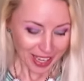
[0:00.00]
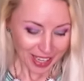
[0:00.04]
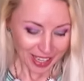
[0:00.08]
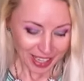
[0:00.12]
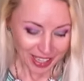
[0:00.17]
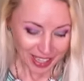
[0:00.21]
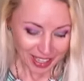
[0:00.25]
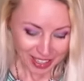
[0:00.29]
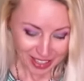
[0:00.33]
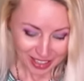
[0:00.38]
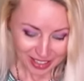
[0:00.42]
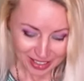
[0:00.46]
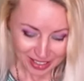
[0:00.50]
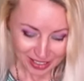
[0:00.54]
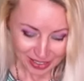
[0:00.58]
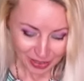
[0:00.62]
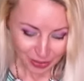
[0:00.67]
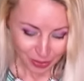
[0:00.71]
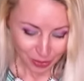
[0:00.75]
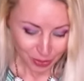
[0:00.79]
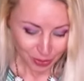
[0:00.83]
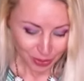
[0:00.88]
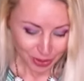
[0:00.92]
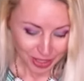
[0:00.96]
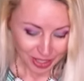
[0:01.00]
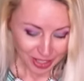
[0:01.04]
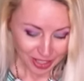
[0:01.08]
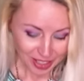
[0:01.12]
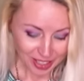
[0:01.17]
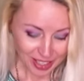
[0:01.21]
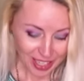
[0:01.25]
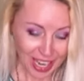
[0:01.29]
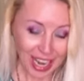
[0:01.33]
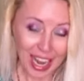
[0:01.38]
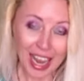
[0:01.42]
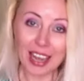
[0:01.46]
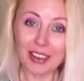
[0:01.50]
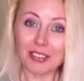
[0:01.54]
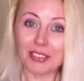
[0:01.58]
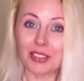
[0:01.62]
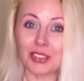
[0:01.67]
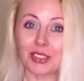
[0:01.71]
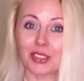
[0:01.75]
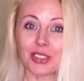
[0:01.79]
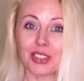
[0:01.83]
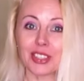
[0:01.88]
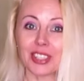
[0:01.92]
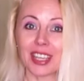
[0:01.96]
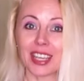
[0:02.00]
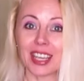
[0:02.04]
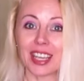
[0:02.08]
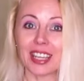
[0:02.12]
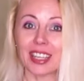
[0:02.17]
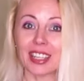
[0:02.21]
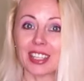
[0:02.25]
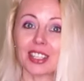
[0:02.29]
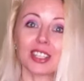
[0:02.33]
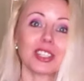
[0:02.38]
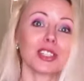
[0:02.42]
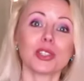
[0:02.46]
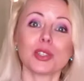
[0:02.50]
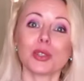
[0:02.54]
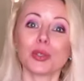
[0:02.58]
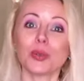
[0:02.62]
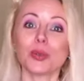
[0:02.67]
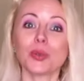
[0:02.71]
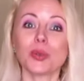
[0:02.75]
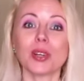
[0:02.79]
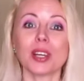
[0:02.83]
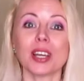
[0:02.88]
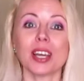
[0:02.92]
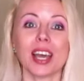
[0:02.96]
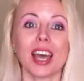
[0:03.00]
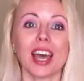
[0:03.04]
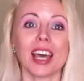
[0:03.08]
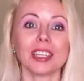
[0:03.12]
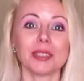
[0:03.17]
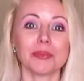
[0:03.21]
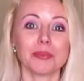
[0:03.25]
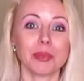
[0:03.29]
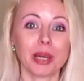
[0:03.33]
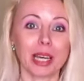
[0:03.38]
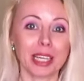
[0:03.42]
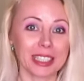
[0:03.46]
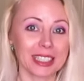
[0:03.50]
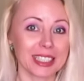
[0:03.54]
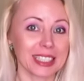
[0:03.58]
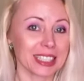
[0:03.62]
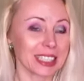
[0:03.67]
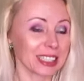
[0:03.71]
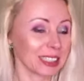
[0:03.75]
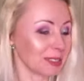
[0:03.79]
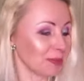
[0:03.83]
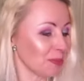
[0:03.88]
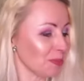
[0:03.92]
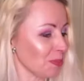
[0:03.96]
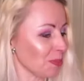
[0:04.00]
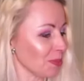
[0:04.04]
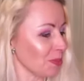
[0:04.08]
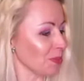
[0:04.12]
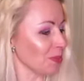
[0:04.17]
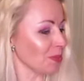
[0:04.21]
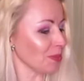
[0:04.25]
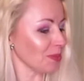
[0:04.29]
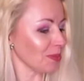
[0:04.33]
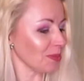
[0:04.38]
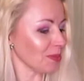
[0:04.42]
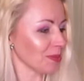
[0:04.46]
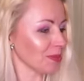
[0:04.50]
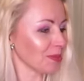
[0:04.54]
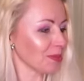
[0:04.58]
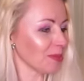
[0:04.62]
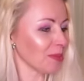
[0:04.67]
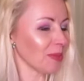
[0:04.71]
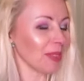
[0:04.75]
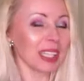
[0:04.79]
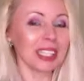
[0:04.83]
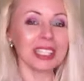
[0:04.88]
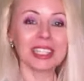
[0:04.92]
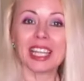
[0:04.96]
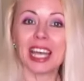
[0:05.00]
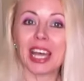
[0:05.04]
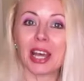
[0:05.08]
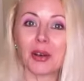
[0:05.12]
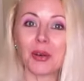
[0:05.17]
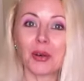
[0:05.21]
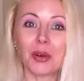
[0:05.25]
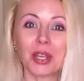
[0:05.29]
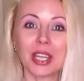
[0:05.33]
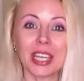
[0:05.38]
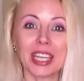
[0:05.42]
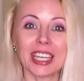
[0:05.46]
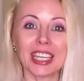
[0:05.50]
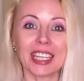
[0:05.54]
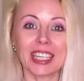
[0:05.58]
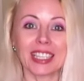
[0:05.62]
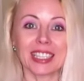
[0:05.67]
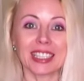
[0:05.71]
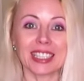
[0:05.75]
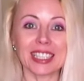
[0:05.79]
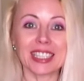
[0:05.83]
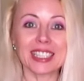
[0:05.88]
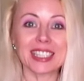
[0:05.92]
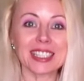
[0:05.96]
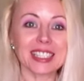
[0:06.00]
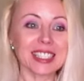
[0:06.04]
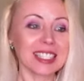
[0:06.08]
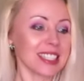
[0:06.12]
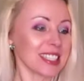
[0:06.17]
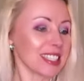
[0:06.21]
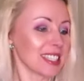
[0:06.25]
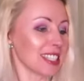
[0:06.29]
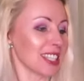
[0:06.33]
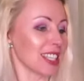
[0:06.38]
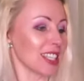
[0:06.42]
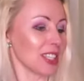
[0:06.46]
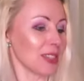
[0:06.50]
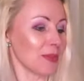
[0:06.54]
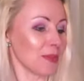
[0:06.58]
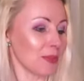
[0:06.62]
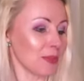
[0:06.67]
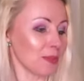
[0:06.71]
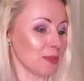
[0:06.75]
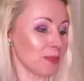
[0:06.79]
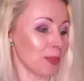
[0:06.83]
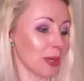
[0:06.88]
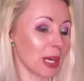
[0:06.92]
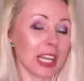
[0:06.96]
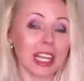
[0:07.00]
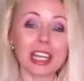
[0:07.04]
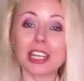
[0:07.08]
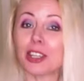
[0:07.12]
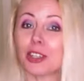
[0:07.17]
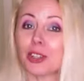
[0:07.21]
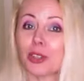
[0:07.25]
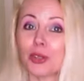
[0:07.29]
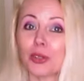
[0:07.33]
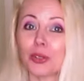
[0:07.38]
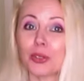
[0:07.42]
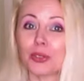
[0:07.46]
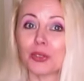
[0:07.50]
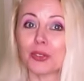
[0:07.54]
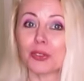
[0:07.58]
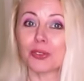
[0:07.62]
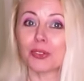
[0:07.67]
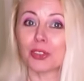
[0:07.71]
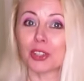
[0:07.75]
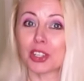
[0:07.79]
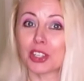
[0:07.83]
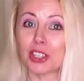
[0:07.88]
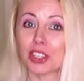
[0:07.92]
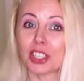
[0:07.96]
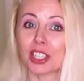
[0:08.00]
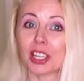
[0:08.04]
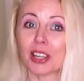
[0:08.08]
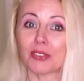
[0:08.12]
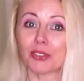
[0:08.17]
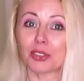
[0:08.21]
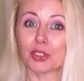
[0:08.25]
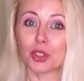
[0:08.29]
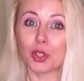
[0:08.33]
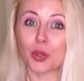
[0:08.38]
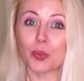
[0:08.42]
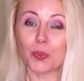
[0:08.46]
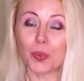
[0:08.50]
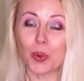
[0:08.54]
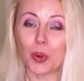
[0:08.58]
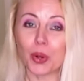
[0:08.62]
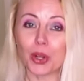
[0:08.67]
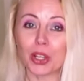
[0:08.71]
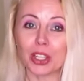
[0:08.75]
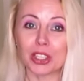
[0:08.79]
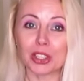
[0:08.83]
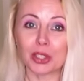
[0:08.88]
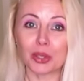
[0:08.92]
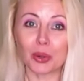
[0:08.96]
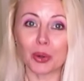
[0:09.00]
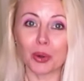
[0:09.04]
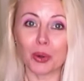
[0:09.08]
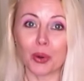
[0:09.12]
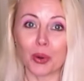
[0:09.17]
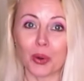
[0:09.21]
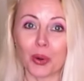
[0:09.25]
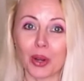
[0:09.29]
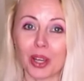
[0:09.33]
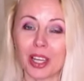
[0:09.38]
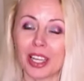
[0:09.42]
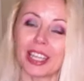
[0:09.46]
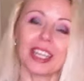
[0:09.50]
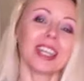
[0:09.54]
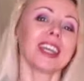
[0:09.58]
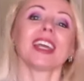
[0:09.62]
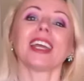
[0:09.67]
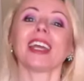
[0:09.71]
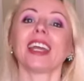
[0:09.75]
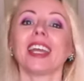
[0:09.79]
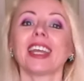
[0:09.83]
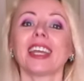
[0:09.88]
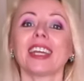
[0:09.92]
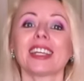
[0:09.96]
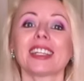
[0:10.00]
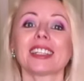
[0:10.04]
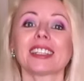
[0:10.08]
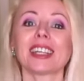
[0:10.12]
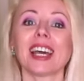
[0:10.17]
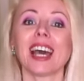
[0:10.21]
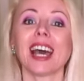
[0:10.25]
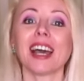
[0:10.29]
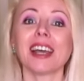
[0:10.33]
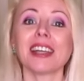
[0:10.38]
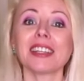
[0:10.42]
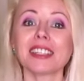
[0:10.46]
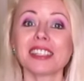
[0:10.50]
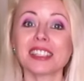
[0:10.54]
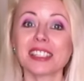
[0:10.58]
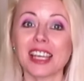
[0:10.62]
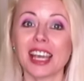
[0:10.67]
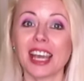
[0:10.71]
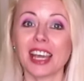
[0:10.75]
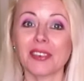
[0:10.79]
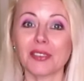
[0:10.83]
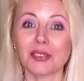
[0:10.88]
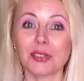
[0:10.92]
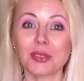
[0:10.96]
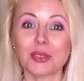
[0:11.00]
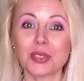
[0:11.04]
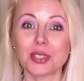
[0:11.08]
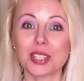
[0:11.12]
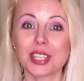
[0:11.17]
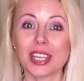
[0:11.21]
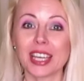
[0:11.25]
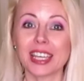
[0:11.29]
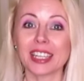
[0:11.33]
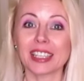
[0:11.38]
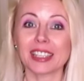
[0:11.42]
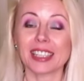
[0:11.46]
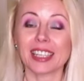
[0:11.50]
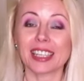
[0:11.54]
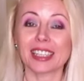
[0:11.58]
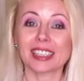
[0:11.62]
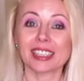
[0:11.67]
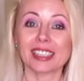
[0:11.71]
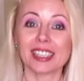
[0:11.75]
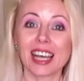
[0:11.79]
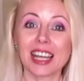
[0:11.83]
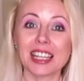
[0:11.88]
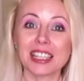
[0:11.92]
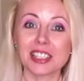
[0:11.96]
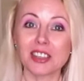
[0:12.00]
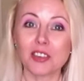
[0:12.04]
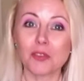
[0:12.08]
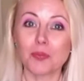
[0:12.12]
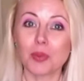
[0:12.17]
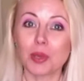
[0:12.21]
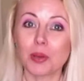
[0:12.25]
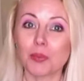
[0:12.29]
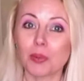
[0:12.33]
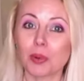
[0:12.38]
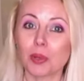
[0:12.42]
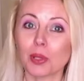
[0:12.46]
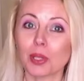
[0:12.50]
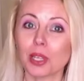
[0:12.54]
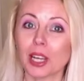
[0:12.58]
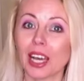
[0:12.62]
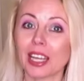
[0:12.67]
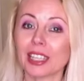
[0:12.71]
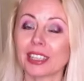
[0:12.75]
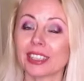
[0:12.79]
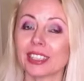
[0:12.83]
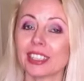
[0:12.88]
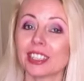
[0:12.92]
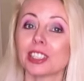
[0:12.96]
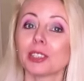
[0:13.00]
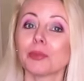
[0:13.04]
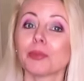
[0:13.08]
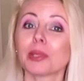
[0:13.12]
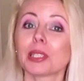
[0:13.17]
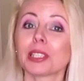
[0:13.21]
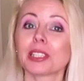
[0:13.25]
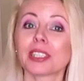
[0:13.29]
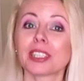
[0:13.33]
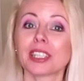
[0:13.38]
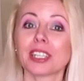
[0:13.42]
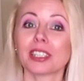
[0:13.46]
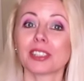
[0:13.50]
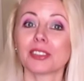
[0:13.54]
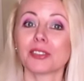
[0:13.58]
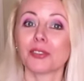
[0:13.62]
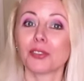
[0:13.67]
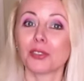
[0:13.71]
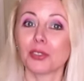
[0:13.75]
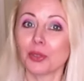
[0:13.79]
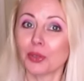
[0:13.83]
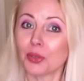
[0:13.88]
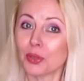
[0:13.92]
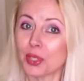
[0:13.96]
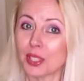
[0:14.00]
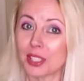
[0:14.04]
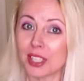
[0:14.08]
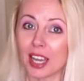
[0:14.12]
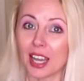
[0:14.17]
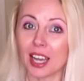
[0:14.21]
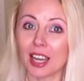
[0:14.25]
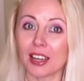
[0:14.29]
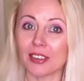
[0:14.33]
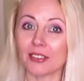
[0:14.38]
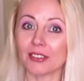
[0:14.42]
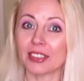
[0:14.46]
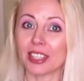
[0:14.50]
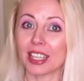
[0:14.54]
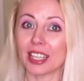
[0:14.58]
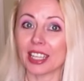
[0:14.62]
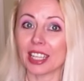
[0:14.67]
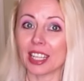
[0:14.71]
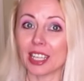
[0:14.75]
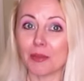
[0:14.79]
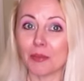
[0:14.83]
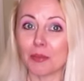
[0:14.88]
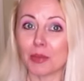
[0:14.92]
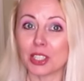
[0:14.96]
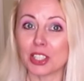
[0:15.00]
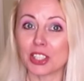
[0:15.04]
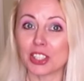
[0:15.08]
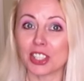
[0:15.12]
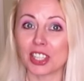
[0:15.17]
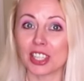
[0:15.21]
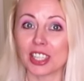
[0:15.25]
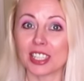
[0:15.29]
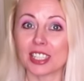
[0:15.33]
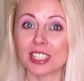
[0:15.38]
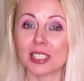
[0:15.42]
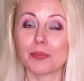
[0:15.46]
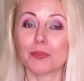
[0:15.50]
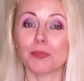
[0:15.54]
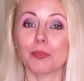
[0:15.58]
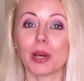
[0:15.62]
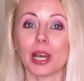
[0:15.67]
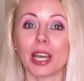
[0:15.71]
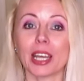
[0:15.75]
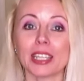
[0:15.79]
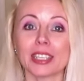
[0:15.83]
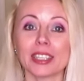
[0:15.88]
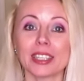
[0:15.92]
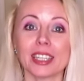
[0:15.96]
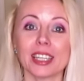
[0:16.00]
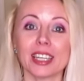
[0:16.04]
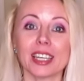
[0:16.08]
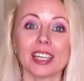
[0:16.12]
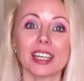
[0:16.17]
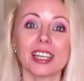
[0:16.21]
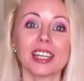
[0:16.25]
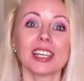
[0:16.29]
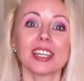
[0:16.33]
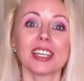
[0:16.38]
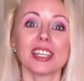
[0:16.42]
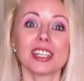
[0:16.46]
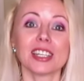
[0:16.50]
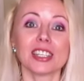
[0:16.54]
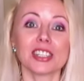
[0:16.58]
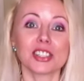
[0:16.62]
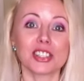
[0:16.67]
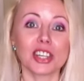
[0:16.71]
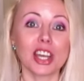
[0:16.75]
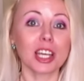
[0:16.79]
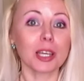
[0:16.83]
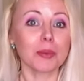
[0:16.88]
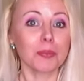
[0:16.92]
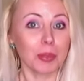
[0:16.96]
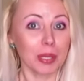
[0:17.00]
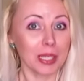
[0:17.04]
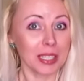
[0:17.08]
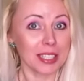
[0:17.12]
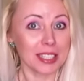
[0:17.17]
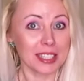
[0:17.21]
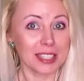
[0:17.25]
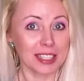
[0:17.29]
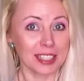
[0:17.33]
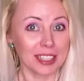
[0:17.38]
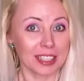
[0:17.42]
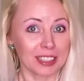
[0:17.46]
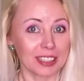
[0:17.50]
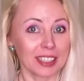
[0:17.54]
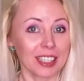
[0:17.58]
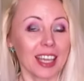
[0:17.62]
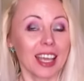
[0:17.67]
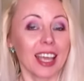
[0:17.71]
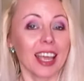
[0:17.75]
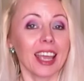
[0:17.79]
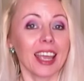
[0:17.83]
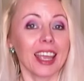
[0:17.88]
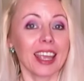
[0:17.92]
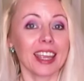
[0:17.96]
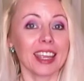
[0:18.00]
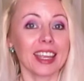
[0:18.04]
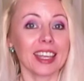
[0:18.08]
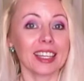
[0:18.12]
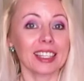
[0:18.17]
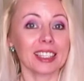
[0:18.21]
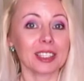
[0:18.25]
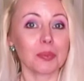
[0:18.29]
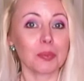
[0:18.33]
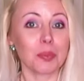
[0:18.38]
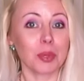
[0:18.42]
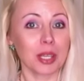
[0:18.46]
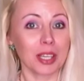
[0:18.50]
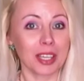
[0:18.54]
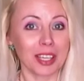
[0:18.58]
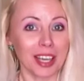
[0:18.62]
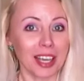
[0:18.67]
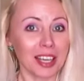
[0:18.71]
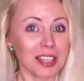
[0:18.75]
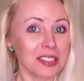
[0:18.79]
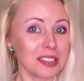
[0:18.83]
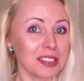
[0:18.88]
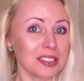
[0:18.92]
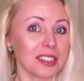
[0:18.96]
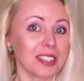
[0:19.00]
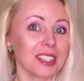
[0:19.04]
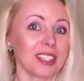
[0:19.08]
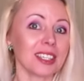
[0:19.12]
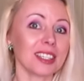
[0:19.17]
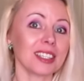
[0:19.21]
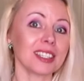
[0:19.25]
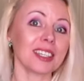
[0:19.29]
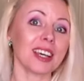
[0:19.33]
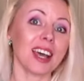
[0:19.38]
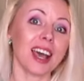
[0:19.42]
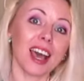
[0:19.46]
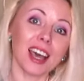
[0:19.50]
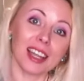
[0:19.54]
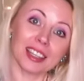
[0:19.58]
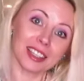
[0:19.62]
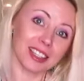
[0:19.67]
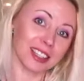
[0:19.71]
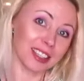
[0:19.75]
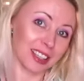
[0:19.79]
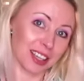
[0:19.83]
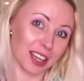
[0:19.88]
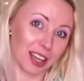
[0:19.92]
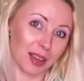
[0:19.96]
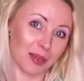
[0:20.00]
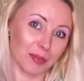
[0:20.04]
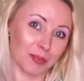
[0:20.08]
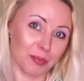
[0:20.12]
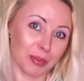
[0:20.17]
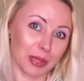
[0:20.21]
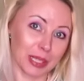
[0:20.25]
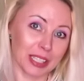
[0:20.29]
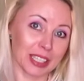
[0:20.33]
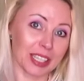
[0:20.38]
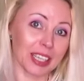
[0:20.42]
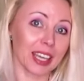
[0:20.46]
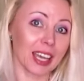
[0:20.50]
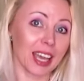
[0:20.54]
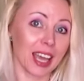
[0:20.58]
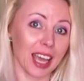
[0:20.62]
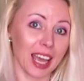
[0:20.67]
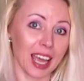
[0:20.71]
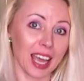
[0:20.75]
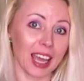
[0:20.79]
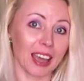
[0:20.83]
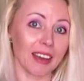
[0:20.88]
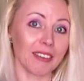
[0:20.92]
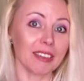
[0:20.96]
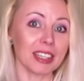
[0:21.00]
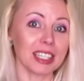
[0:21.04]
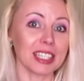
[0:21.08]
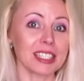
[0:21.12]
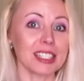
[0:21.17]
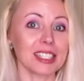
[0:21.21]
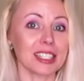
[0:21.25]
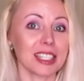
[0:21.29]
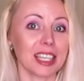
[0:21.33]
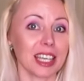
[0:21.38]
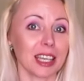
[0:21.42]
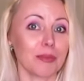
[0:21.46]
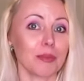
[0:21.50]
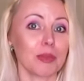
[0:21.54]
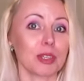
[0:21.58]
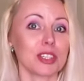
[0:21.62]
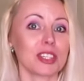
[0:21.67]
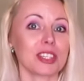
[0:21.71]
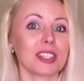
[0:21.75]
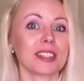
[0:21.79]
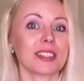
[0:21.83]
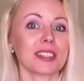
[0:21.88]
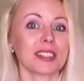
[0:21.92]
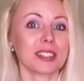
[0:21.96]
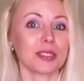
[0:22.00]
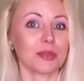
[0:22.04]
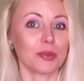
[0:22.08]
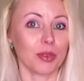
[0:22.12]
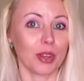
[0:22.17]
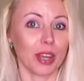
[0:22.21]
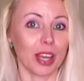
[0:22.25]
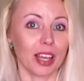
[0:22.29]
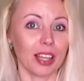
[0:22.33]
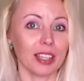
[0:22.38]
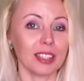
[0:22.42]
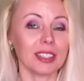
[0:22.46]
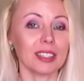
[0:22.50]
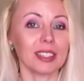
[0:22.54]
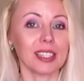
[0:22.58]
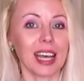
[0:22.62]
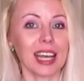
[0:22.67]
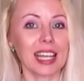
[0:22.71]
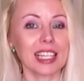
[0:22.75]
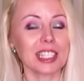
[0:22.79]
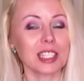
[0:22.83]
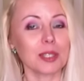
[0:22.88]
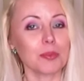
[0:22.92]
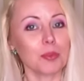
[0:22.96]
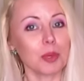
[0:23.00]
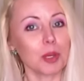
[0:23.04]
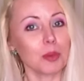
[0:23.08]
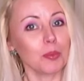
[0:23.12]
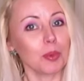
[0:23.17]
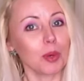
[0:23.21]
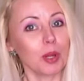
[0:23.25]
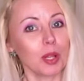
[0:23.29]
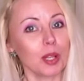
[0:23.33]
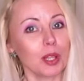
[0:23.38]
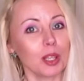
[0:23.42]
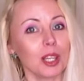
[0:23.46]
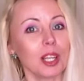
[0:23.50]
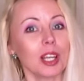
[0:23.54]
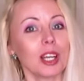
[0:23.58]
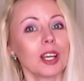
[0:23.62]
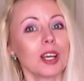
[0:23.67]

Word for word: and we have today new unboxing now this is brand new version of 2.0 and I just have to say that lots of people got a little bit confused of the images by the Chuck Benson and because the other company have his images as well lots of people